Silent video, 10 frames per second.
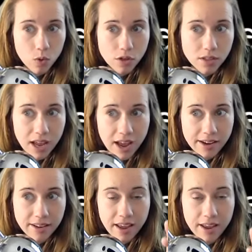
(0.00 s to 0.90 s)
looked
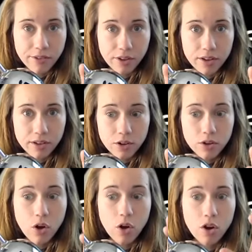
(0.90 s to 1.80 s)
at Canva
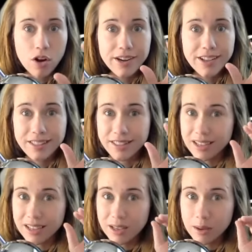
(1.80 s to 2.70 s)
on
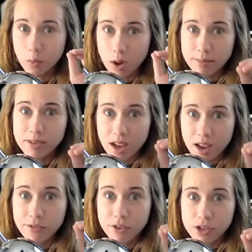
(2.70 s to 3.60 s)
the
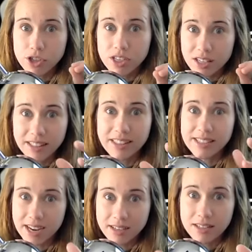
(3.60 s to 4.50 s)
website version, like the
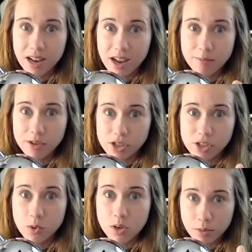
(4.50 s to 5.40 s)
desktop version
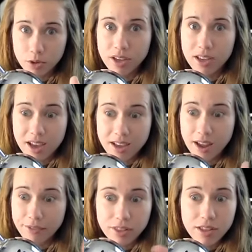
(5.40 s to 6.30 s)
is what I'm looking at,
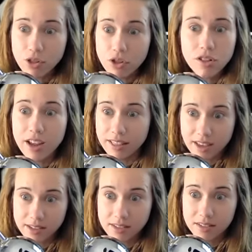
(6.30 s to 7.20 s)
everything looked like
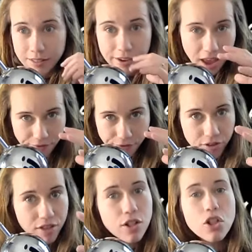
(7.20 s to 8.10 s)
this. Like
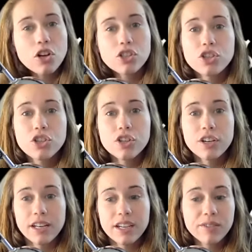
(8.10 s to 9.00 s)
everything looked
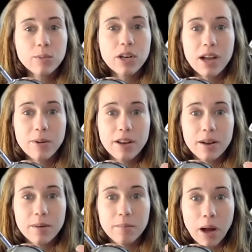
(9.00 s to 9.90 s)
good even when I would
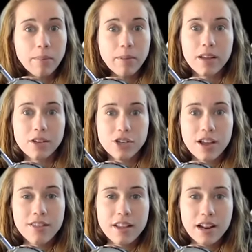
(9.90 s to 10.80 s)
hit publish
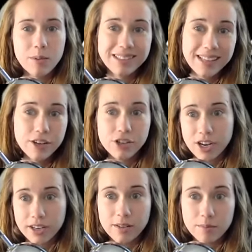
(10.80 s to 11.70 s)
and then I would later
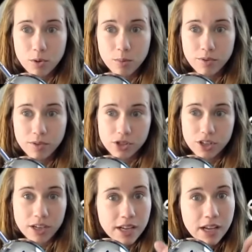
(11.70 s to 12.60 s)
check the mobile version.